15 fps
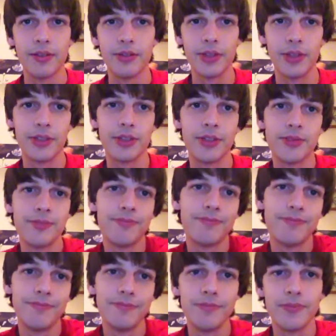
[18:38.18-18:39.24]
Just
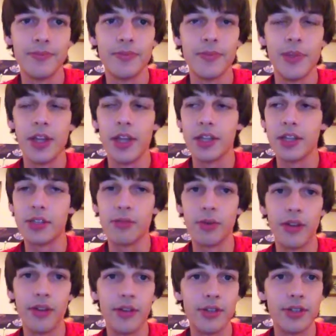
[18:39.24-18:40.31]

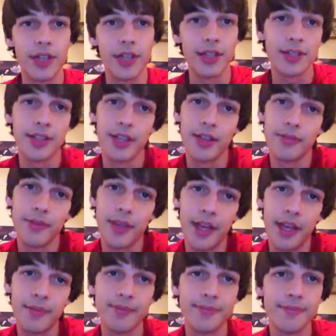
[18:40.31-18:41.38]
one of those things that,
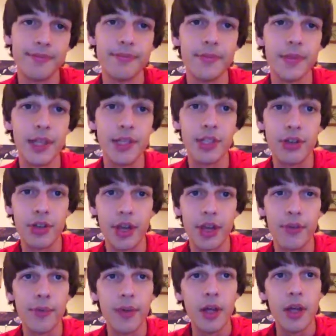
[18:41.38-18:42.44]
hey, it's
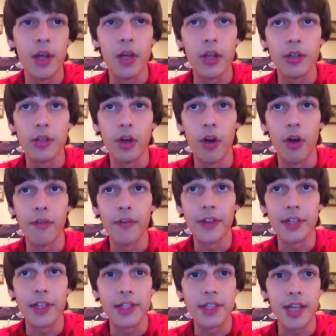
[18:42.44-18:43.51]
Yu-Gi-Oh! So
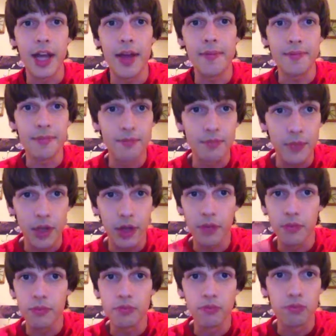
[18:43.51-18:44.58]
hopefully this time, you
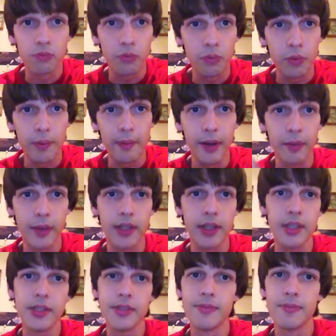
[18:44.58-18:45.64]
know, we might win
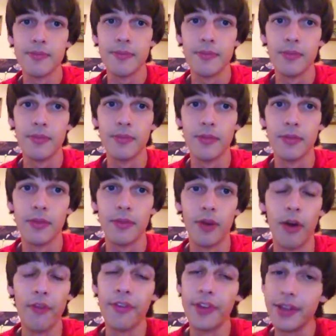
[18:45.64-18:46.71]
this.
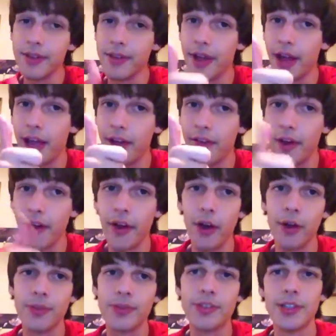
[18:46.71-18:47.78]
Hopefully, I have high
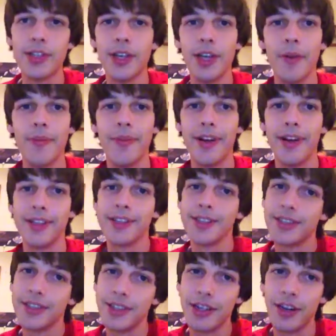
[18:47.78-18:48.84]
hopes, but,
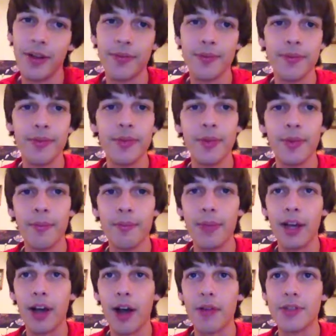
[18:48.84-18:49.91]
you know,
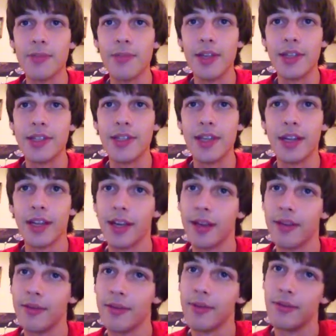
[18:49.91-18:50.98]
being optimistic
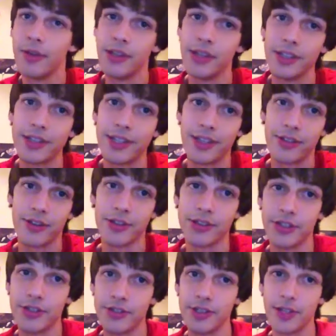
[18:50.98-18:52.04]
and realistic are
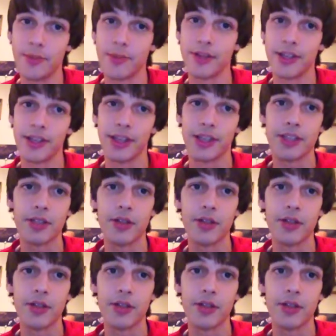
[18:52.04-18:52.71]
two separate things.